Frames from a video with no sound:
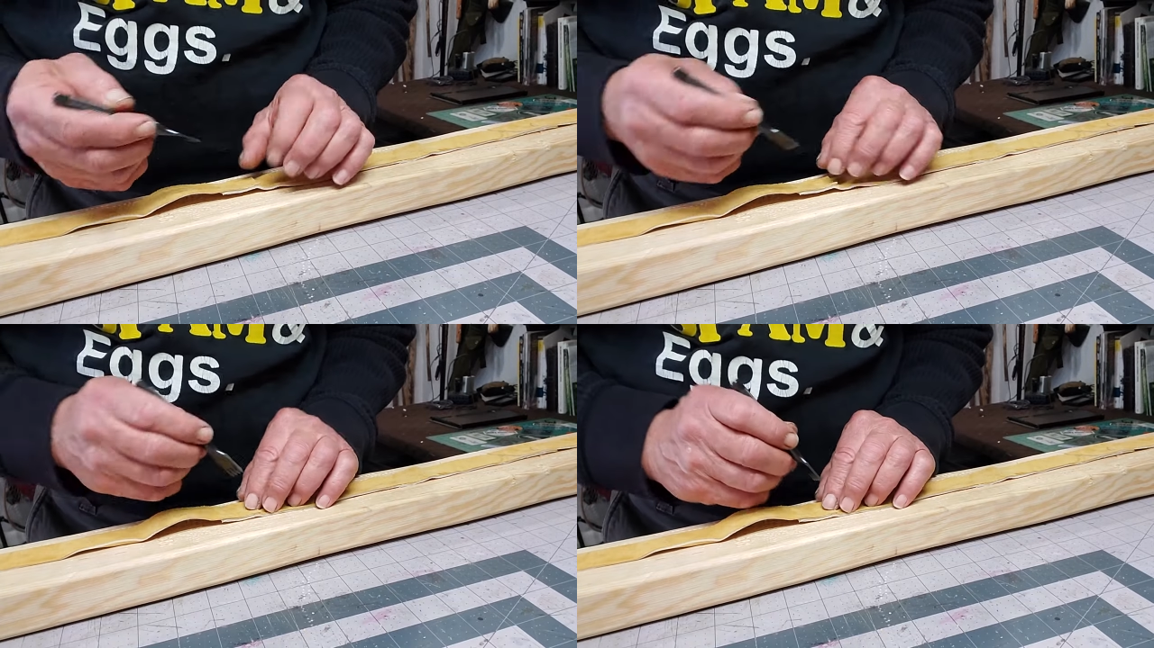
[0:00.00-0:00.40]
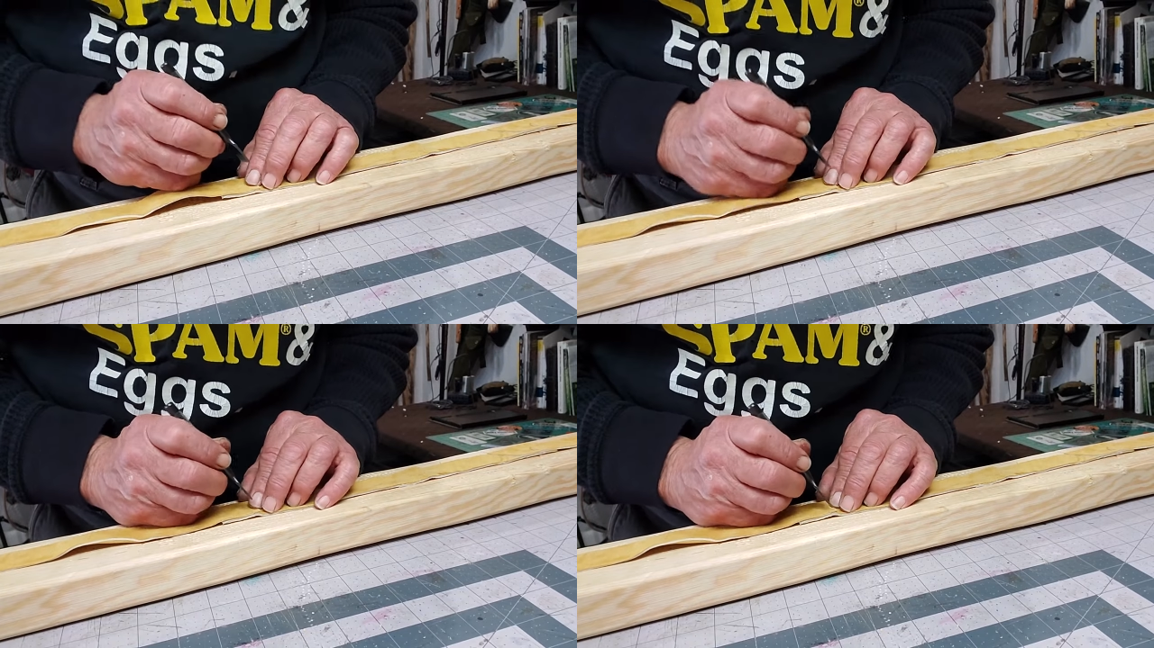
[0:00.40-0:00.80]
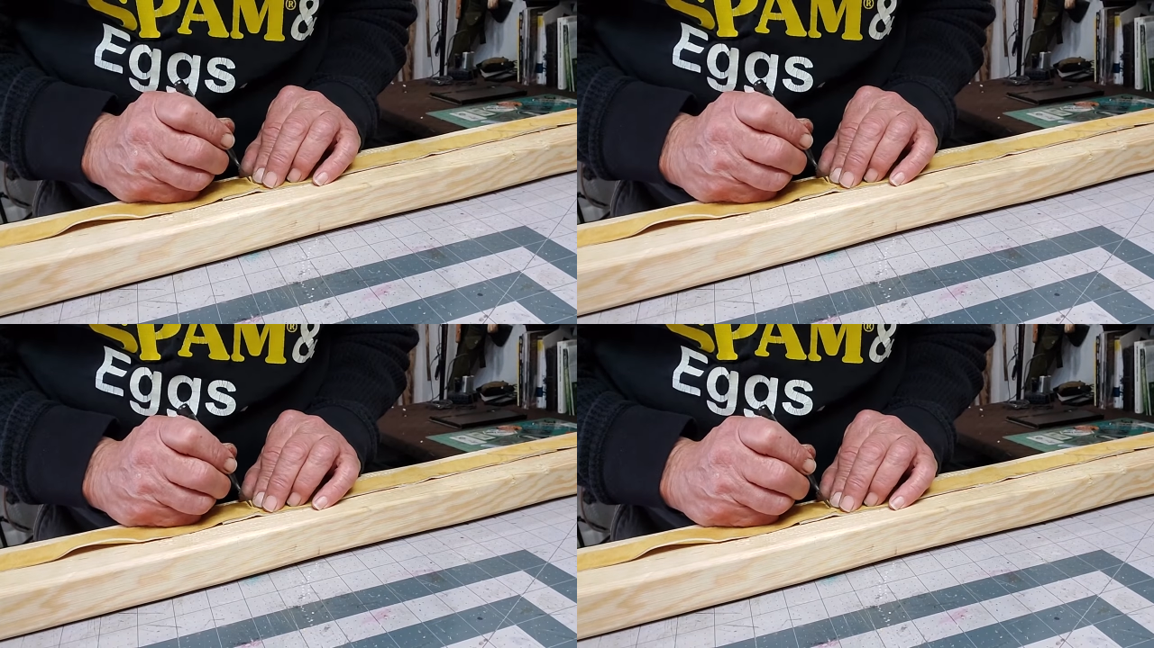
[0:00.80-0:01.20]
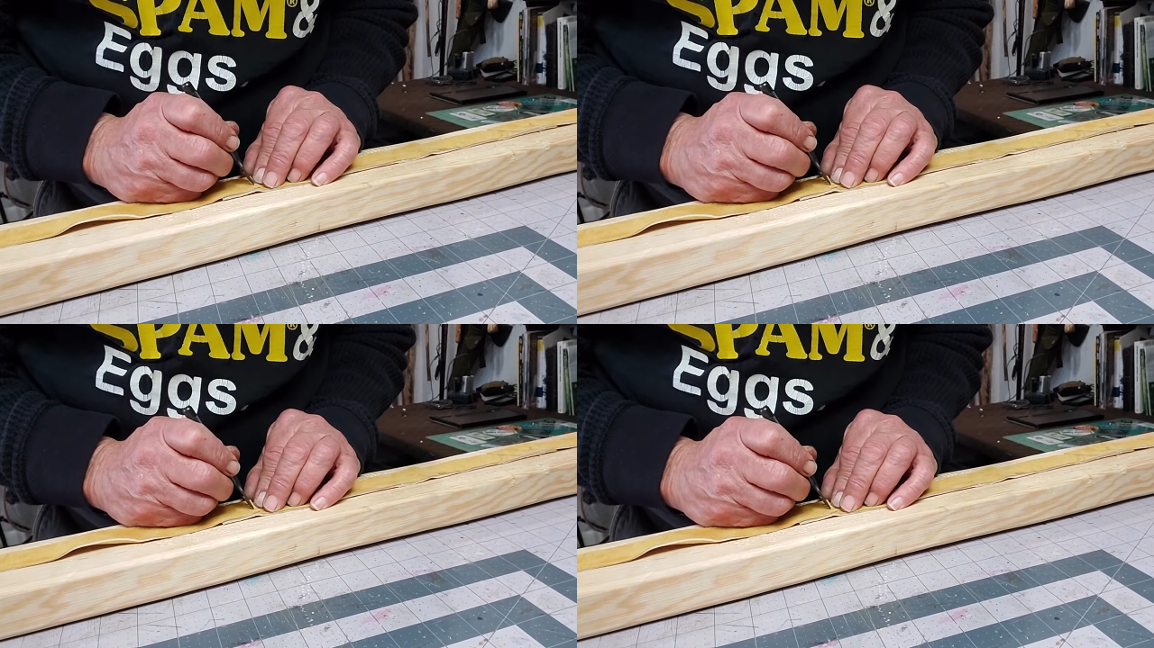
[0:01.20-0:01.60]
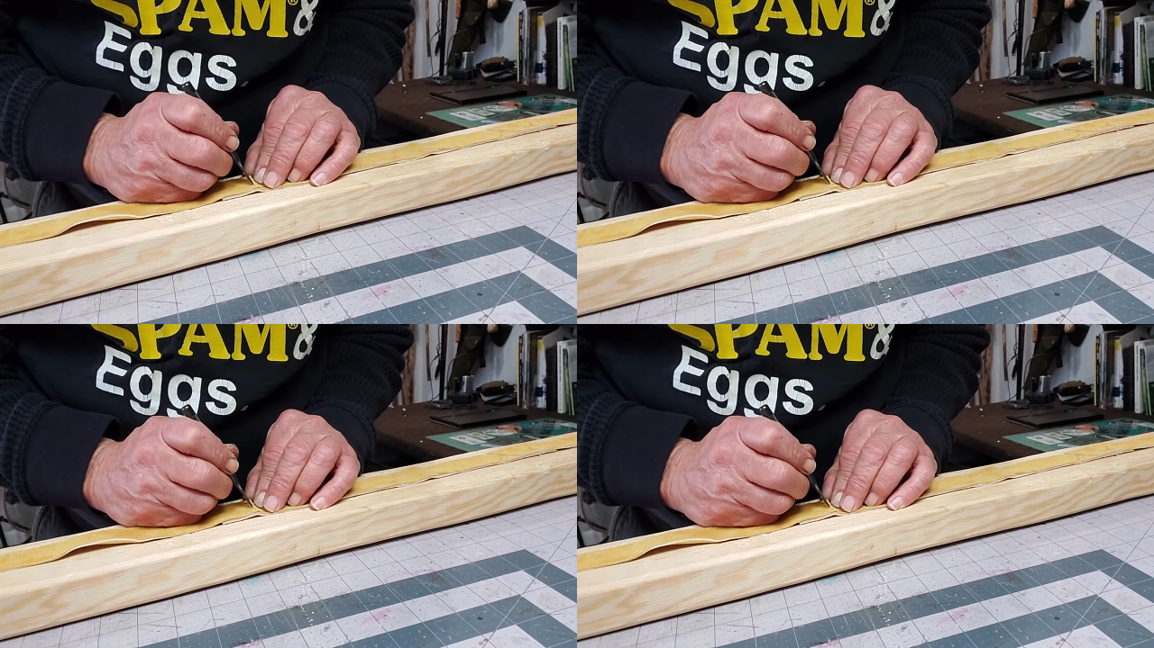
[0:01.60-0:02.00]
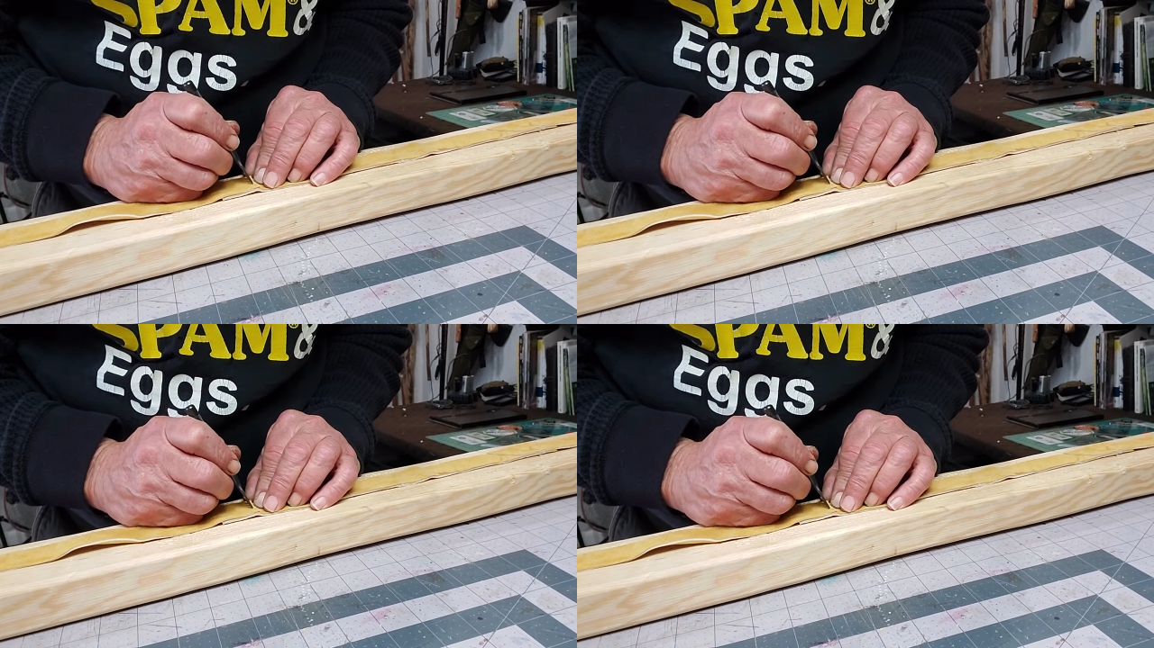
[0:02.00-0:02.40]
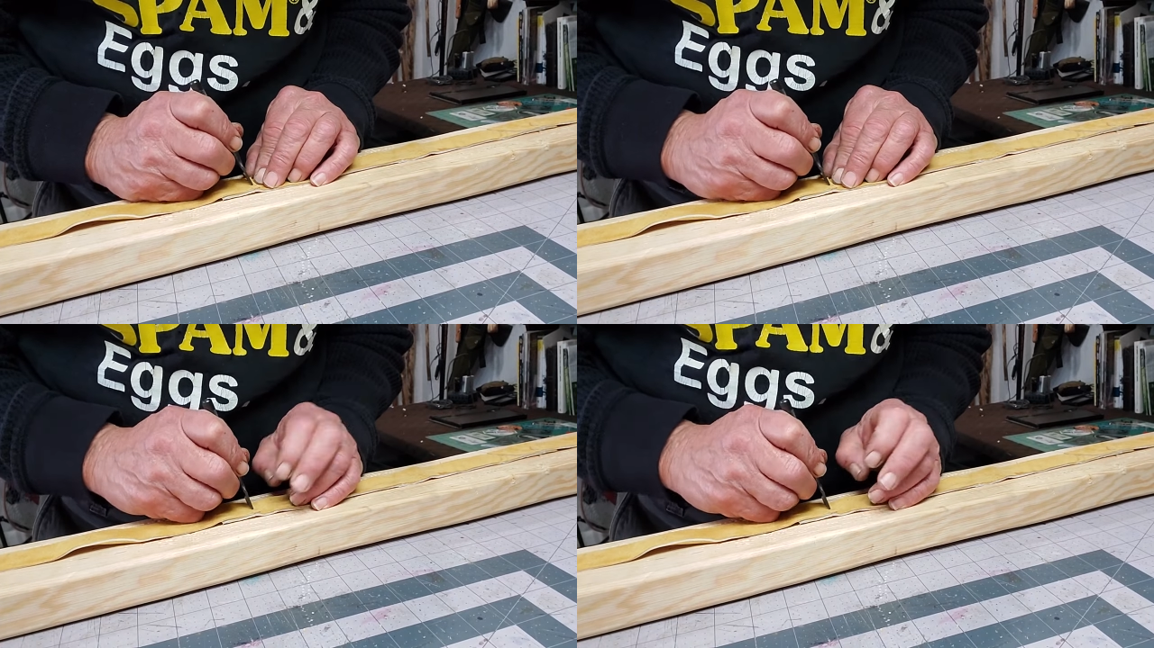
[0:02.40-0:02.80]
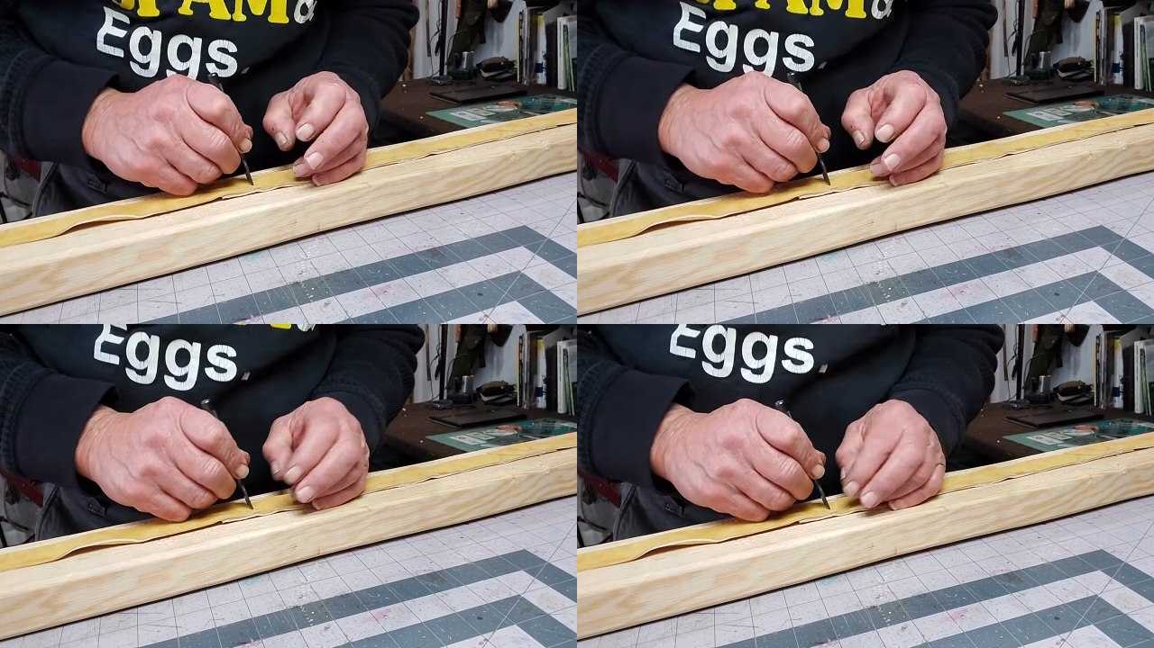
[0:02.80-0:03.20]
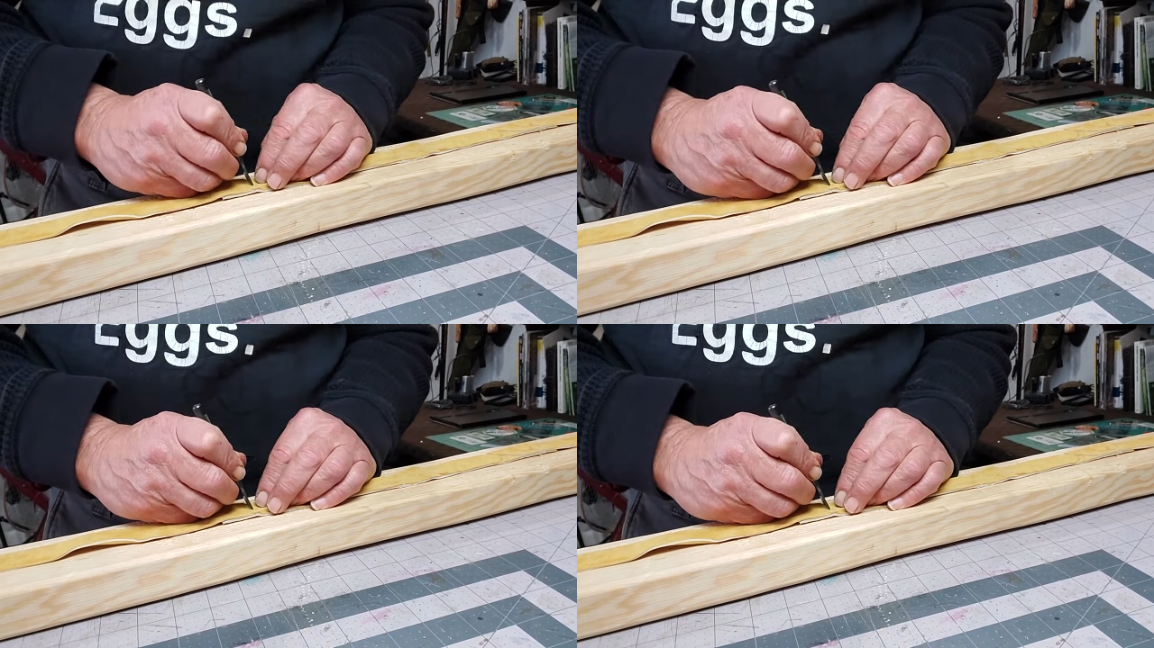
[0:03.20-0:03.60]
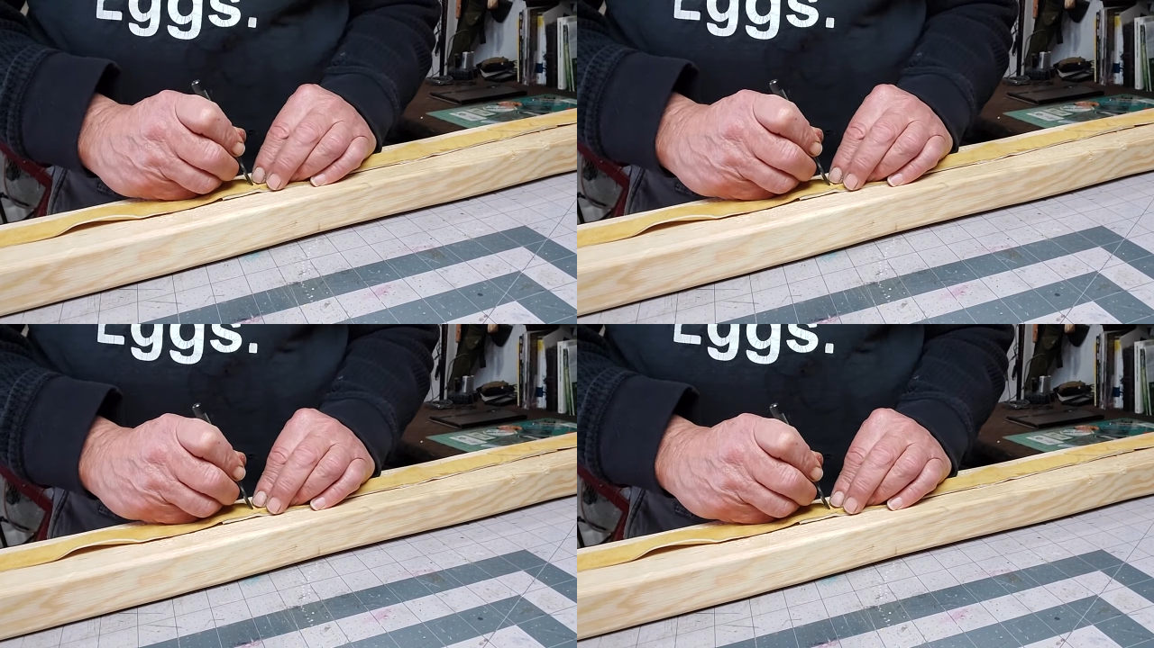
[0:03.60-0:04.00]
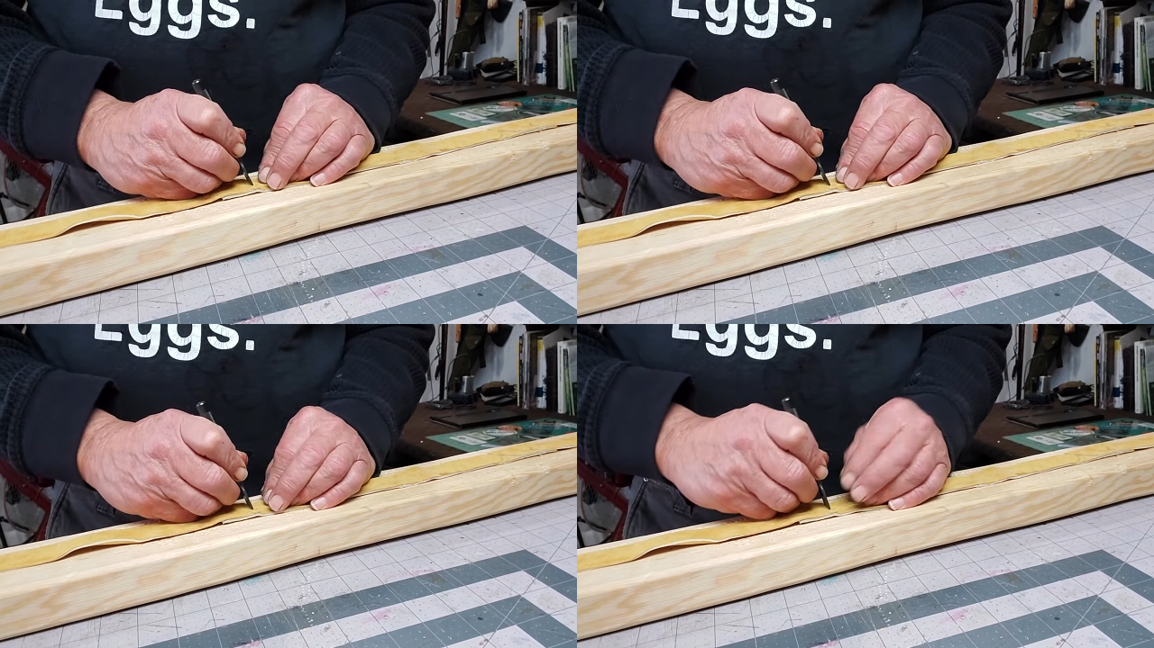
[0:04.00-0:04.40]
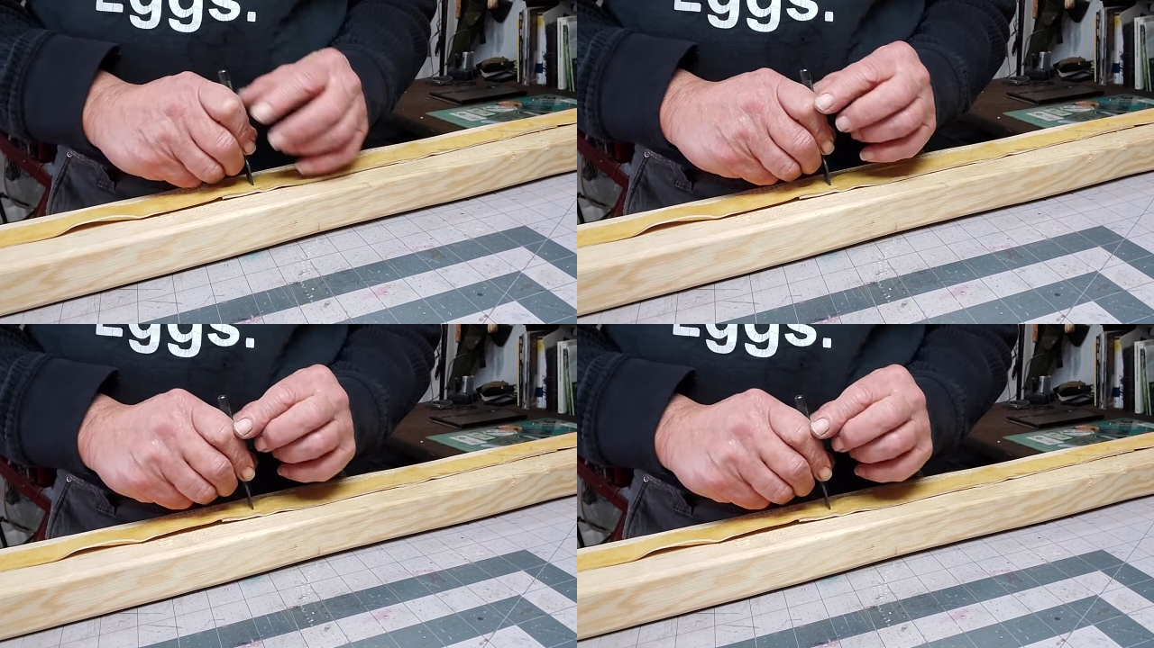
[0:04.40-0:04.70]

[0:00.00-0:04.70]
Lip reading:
(no speaker visible)